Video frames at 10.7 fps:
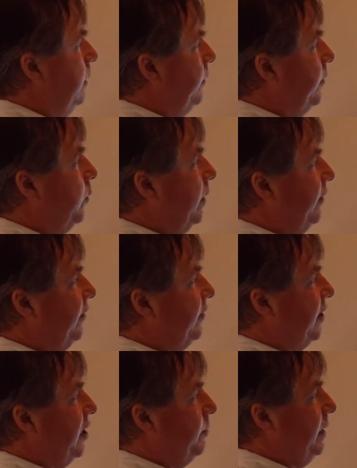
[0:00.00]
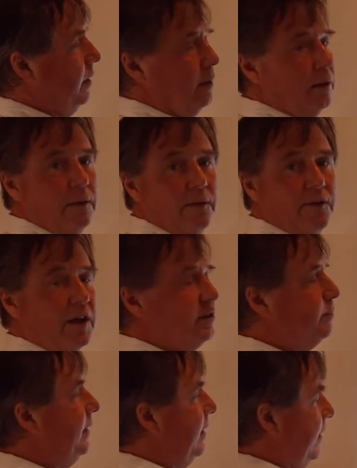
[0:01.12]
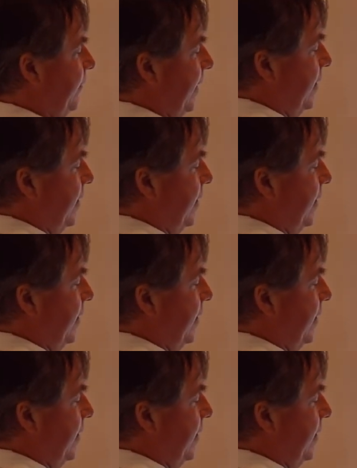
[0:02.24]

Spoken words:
So what does this tell me? This tells me that if I